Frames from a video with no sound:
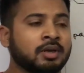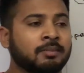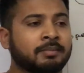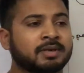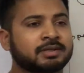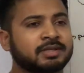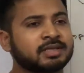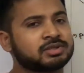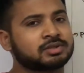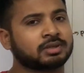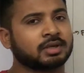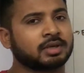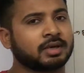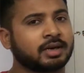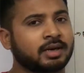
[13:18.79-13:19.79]
But this
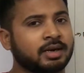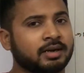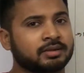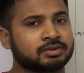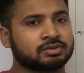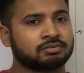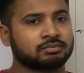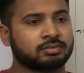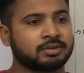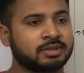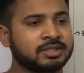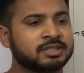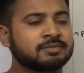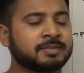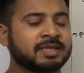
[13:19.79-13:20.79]

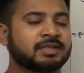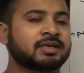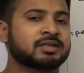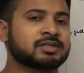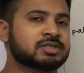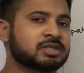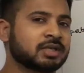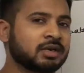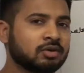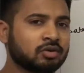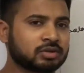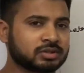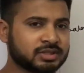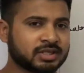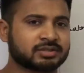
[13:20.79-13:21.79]
method is still
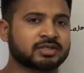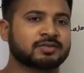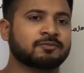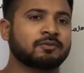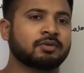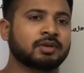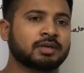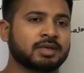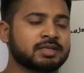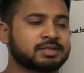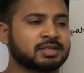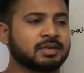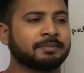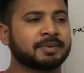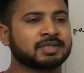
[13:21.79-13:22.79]
not successful. In
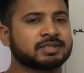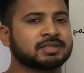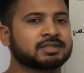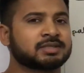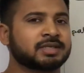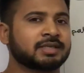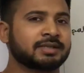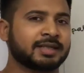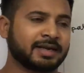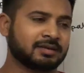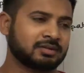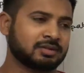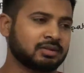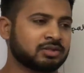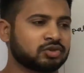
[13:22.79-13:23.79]
some patients say
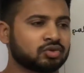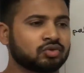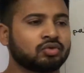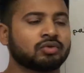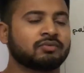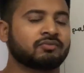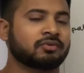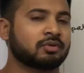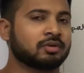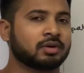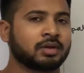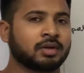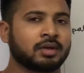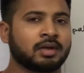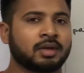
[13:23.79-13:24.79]
that it's good for,
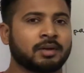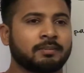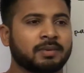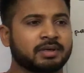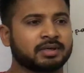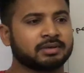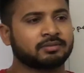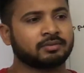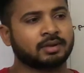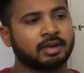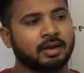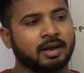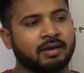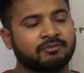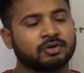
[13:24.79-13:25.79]
but
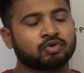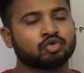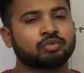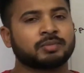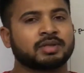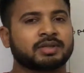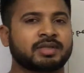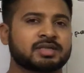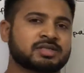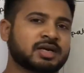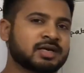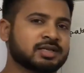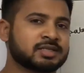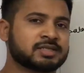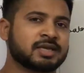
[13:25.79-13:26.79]
after 2 months they
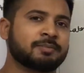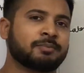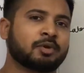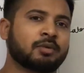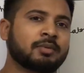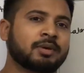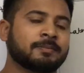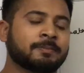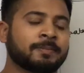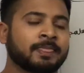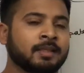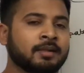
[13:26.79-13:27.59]
start the same problem.